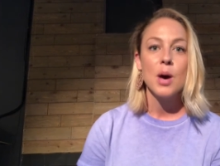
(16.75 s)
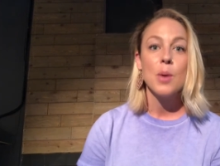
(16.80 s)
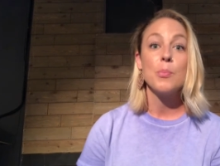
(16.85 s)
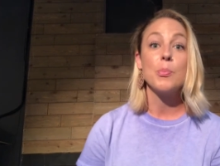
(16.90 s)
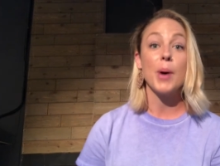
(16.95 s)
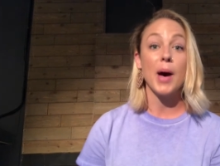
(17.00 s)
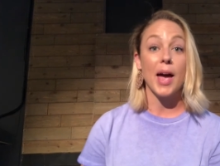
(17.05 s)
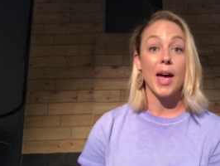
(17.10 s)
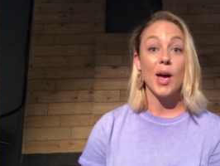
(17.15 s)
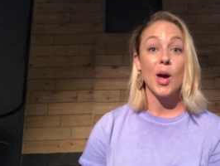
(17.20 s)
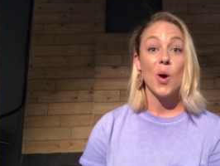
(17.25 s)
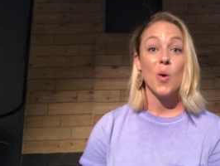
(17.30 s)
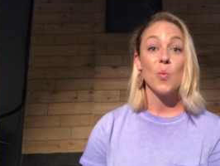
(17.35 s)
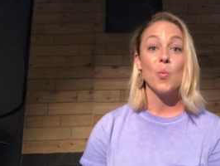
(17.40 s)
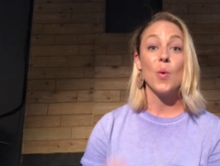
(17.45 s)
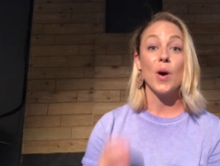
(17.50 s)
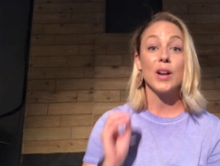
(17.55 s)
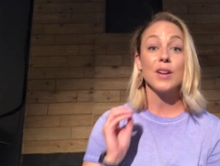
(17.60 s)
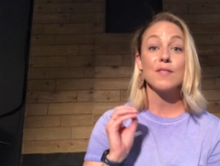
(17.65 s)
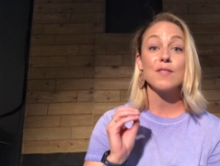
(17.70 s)
But
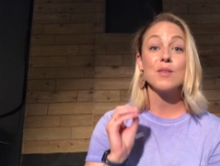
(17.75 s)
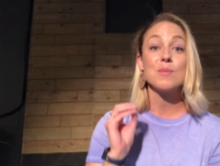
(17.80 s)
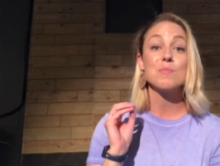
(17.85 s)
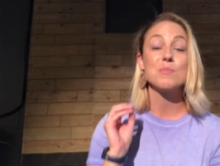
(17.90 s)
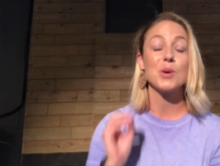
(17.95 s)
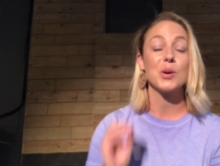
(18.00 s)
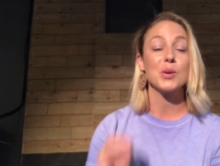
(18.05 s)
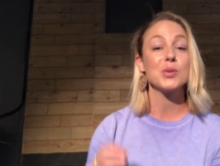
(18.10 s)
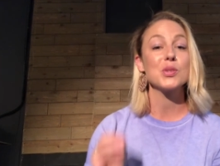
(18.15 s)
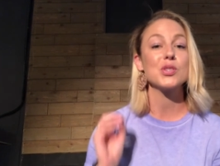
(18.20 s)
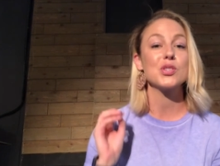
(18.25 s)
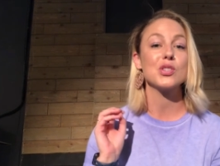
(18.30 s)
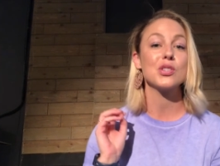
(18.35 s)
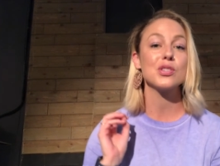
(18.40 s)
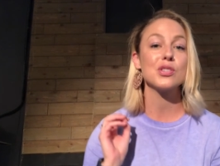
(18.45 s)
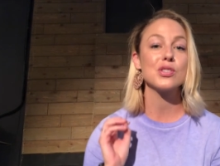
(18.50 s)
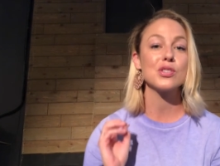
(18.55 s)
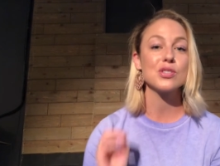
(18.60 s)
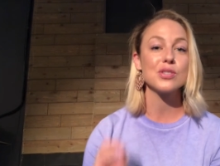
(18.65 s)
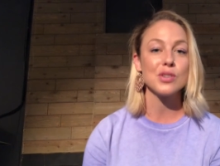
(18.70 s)
one of the most
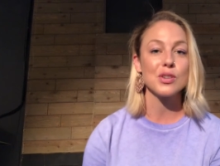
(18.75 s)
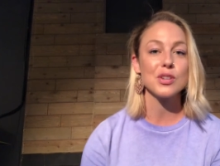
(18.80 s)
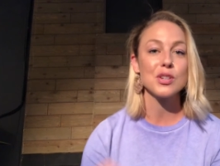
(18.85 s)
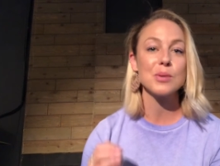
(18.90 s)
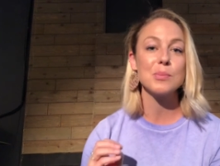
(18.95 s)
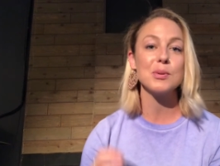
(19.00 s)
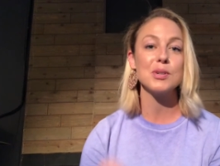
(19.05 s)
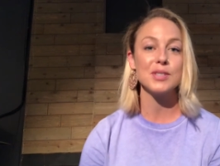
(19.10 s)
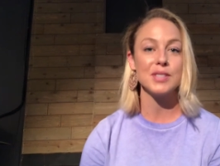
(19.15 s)
discernible